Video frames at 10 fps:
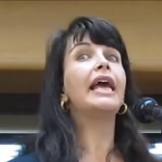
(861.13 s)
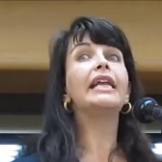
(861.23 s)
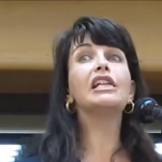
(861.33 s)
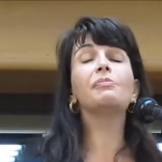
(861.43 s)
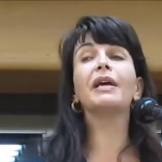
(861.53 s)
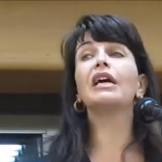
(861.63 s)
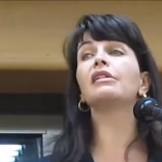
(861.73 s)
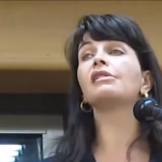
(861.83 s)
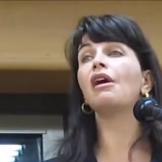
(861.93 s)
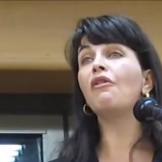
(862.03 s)
It is
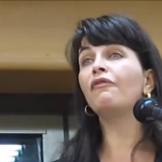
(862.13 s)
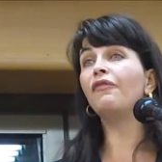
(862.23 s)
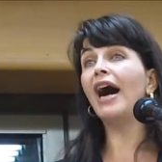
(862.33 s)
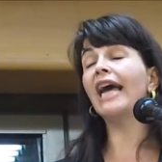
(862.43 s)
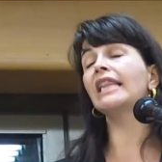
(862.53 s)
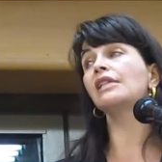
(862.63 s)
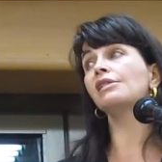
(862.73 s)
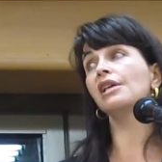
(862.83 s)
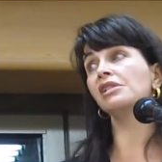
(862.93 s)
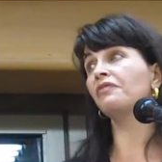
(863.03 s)
because
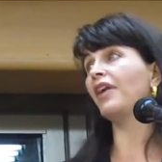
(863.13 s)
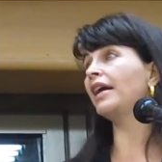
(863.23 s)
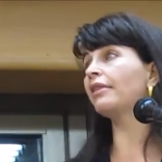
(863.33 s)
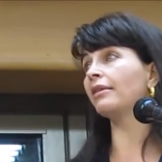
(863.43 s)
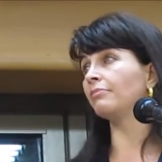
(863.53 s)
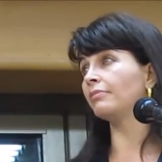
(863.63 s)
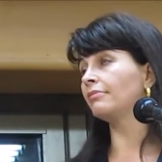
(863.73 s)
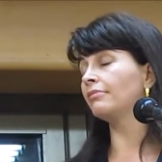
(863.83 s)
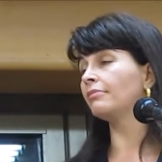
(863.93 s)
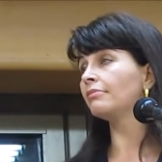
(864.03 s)
violence has failed them,
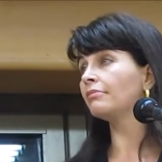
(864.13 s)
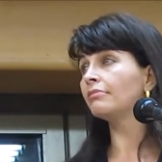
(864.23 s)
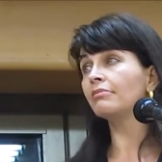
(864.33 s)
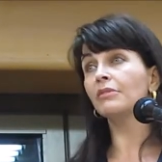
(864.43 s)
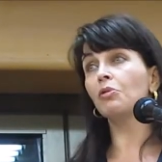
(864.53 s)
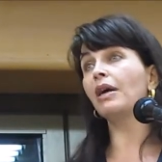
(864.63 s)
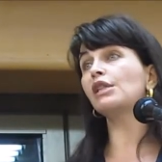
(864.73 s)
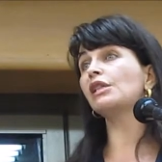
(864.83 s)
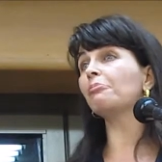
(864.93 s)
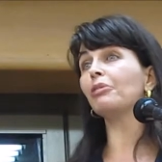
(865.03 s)

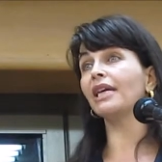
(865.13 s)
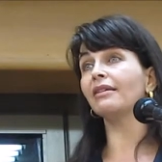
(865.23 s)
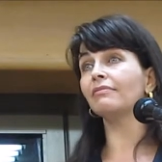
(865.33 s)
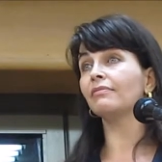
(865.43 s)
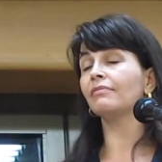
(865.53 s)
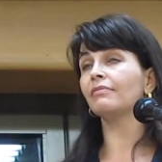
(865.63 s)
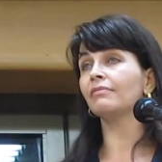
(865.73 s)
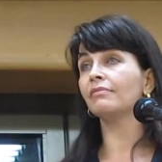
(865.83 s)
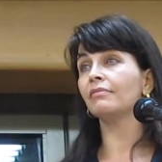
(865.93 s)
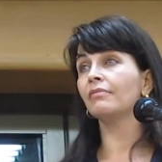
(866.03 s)
quite simply.
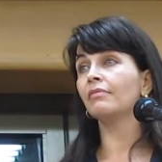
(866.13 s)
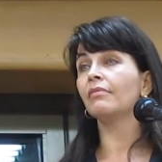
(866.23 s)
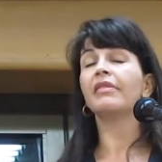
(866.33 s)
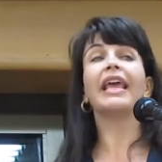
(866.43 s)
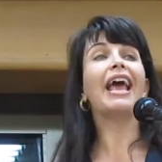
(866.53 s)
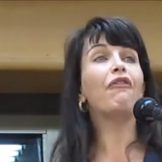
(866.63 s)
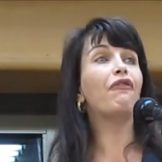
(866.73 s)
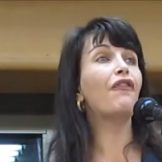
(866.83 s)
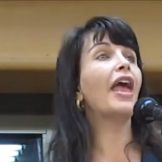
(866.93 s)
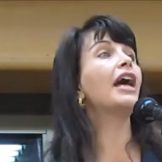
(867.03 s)
They
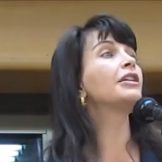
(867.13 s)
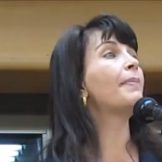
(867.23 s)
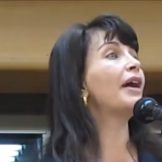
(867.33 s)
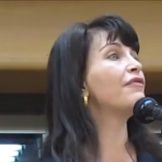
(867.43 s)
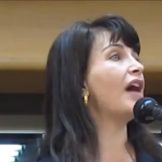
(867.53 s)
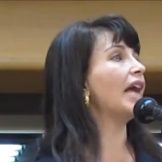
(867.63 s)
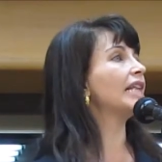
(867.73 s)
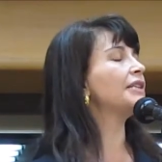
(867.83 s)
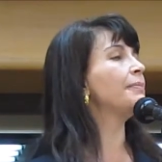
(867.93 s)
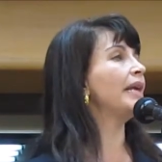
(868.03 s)
have failed by
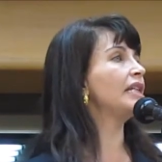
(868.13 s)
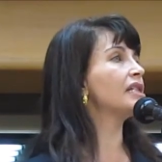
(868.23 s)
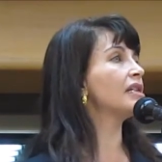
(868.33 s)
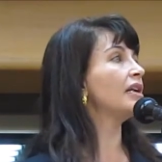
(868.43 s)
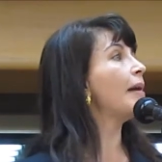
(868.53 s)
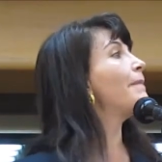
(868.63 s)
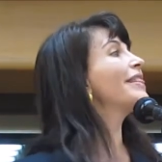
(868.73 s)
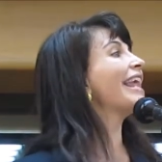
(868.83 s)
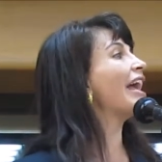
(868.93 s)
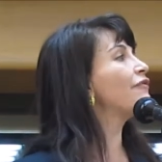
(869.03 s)
violent means,
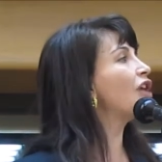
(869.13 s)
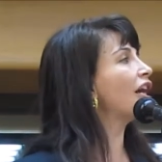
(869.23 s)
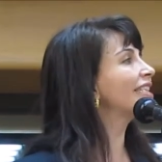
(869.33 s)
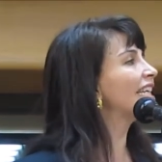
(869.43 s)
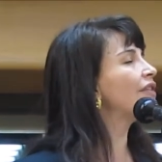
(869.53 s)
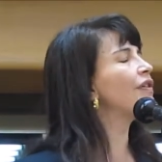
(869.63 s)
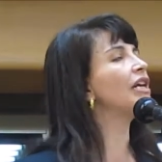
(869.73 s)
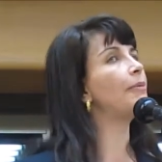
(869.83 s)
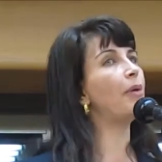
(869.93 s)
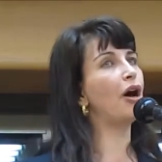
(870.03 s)
but they have not given
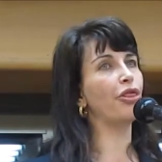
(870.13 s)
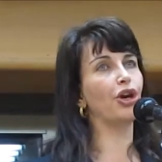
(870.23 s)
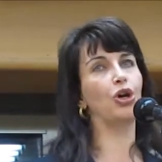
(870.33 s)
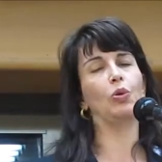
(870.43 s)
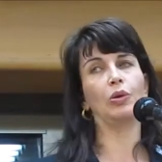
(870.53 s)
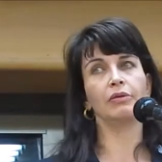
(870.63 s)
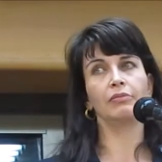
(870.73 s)
up on the goal.